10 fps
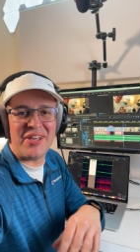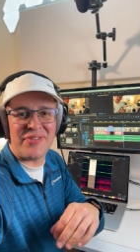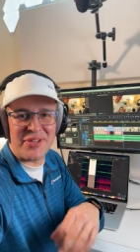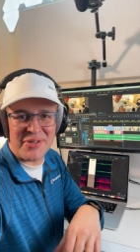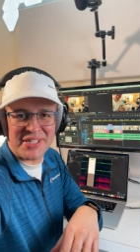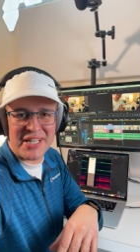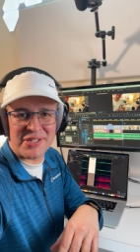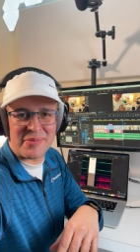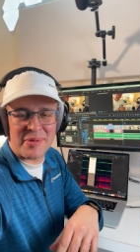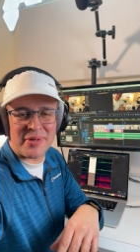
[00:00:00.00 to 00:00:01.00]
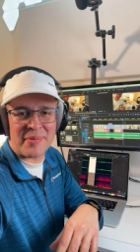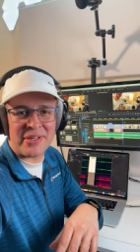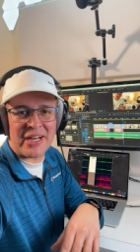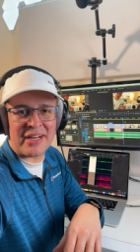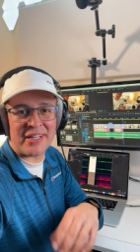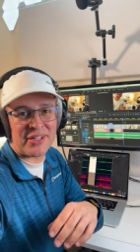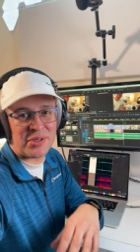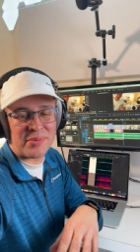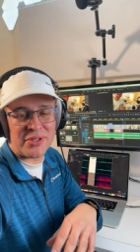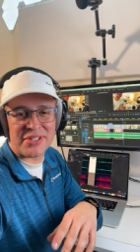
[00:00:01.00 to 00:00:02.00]
If you're using Adobe Premiere and
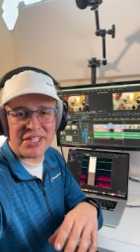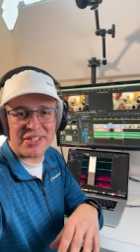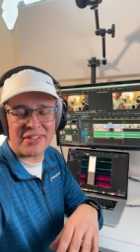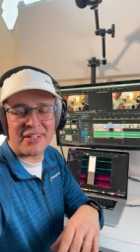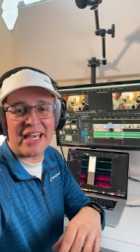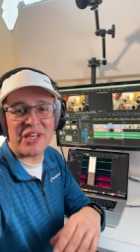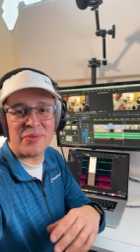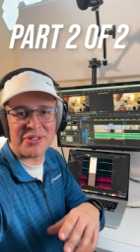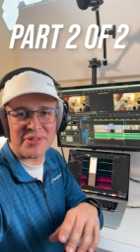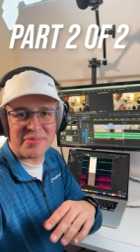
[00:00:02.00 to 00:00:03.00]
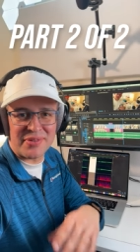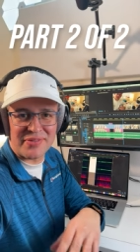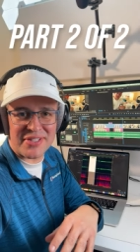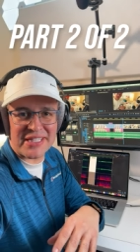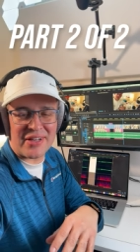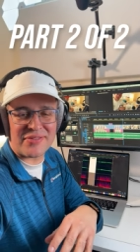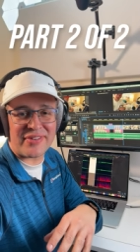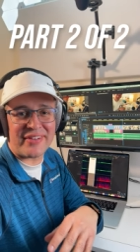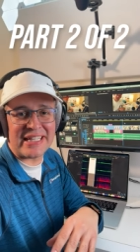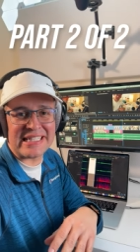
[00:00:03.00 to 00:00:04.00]
Adobe Audition and you want to improve your sound
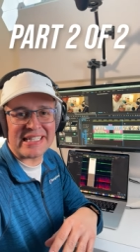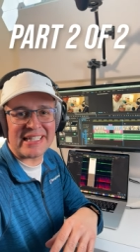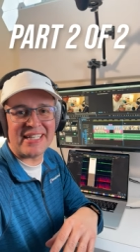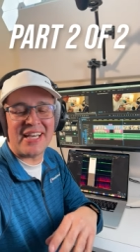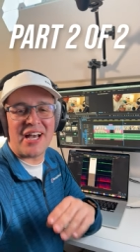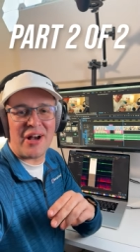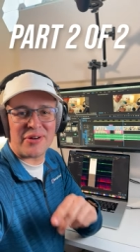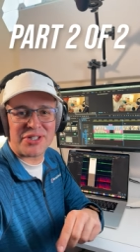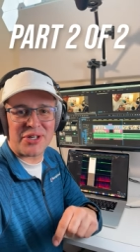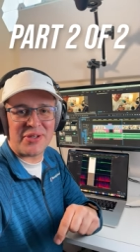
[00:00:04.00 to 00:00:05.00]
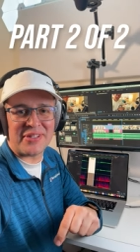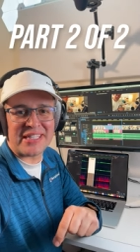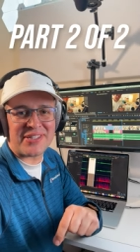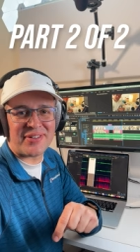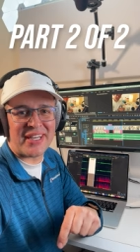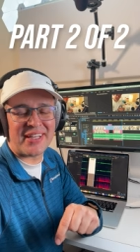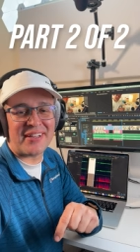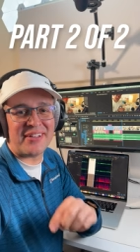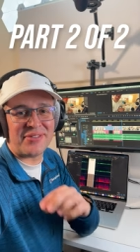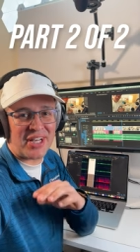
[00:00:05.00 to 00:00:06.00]
very easily, I'll show you this
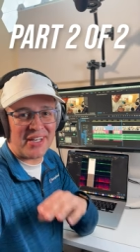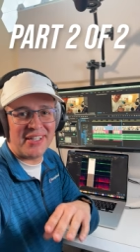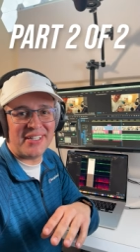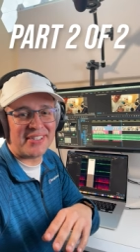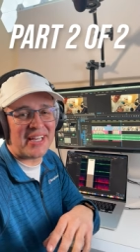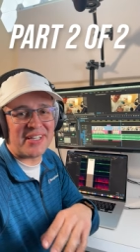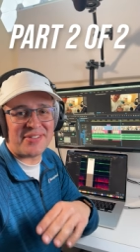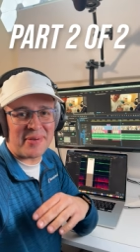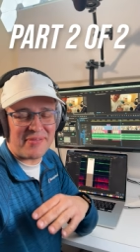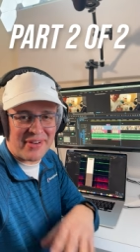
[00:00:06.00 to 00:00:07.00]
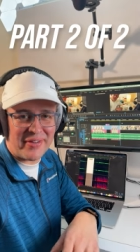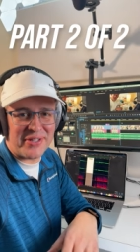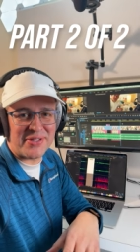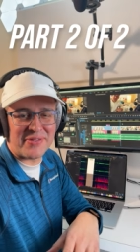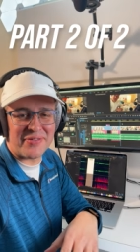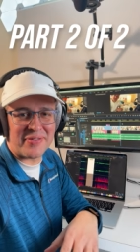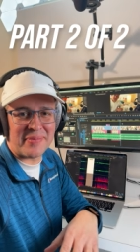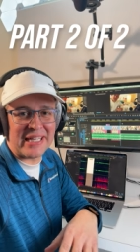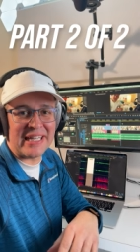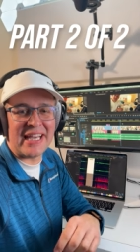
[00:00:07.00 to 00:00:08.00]
trick which I learned and it's been very useful for
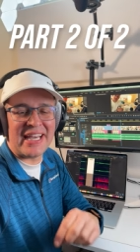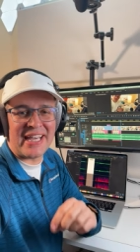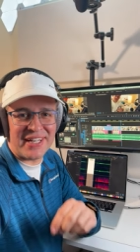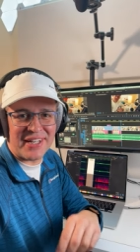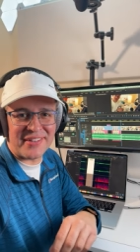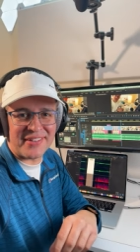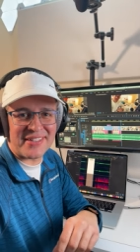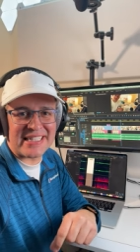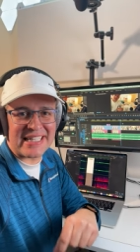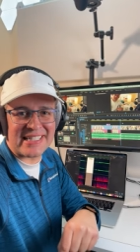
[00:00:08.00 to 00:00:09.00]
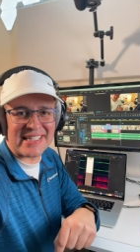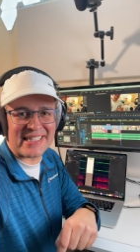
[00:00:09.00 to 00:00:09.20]
me in under 60